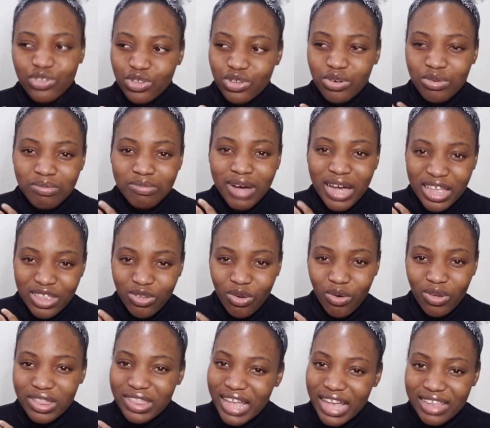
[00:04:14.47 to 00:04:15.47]
human
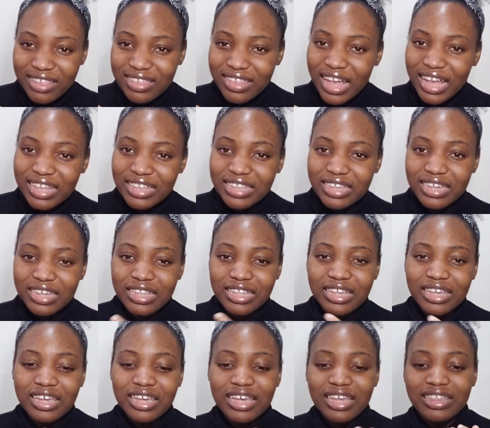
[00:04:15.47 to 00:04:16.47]
understanding
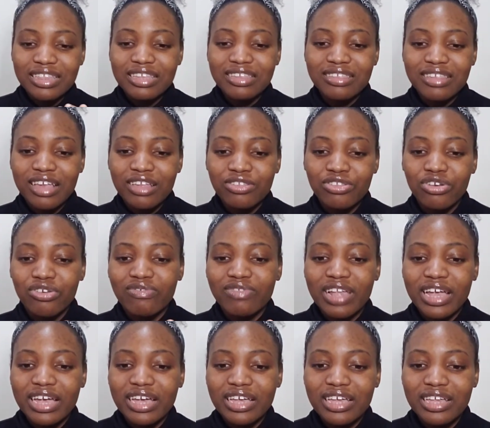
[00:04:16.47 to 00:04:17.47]
in the sense of
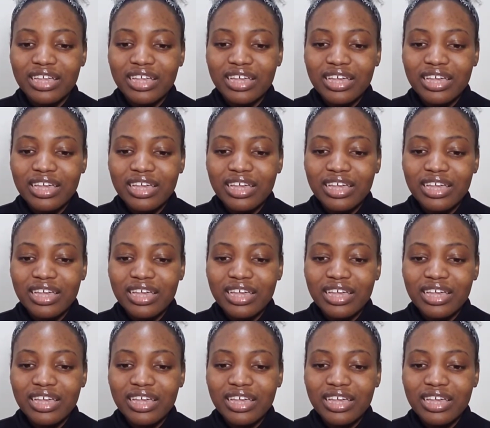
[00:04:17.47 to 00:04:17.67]
like